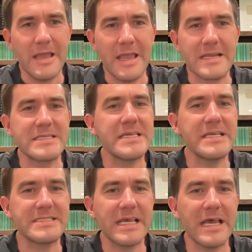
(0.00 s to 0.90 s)
And he
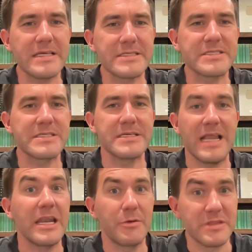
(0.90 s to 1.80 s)
says,
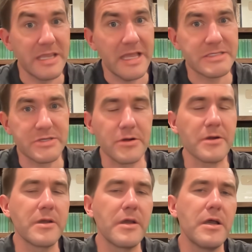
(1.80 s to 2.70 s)
not knowing the answer,